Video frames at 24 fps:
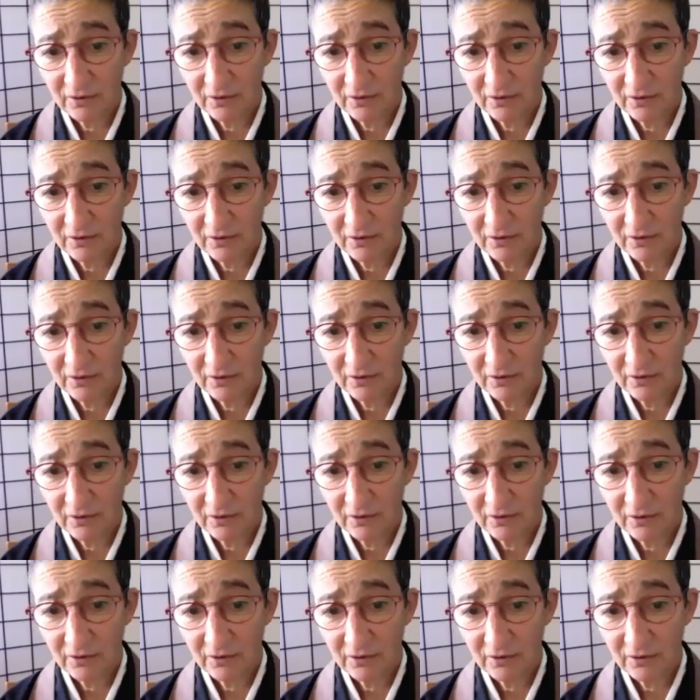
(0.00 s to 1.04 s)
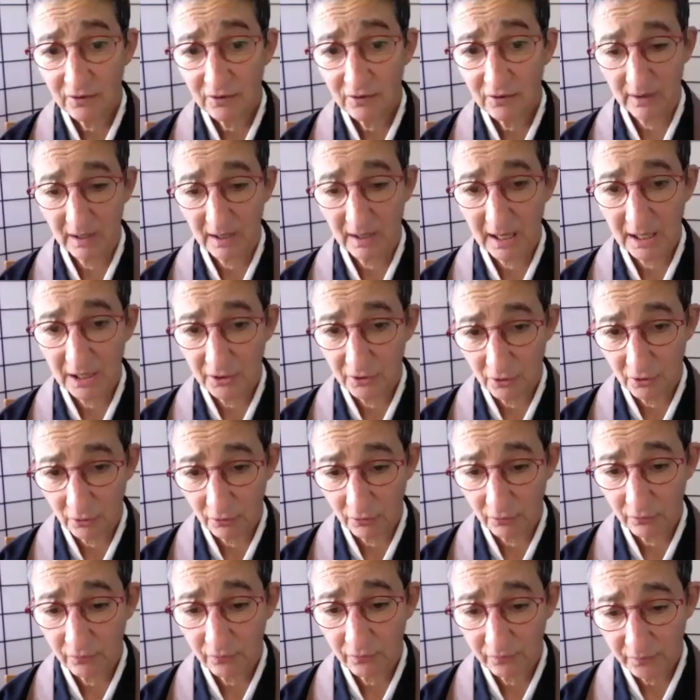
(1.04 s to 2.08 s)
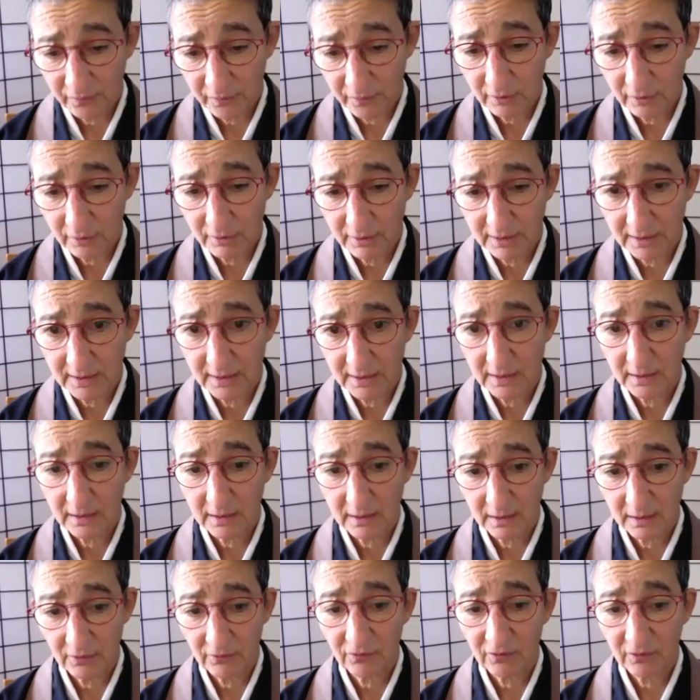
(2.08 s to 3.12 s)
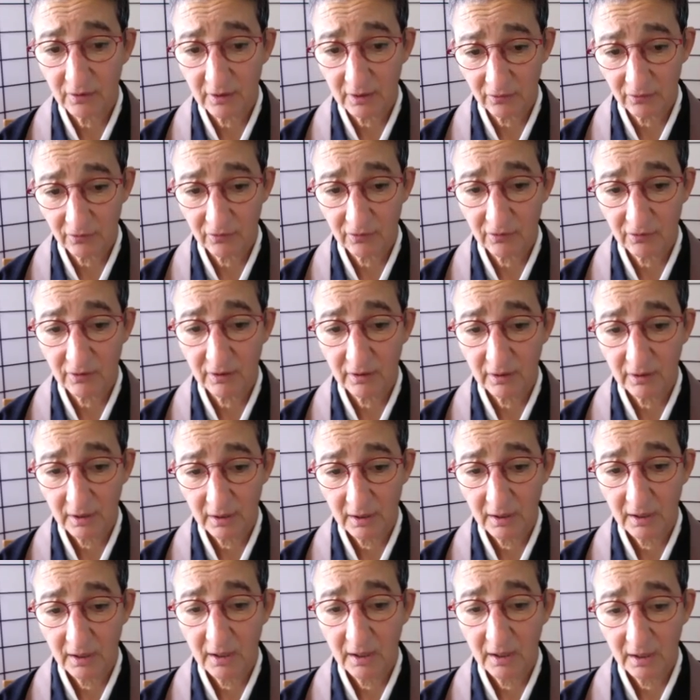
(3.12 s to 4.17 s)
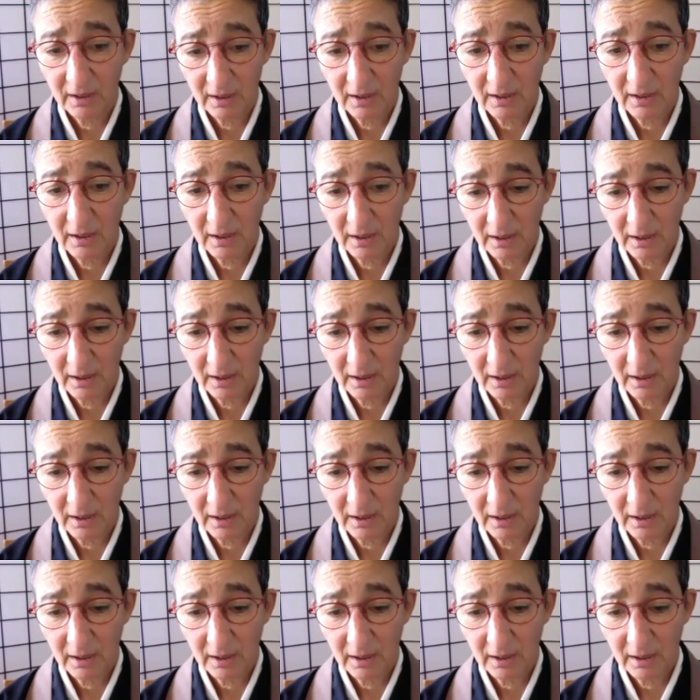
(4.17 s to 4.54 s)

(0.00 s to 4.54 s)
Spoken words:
and the mind is dense, and no fear need exist.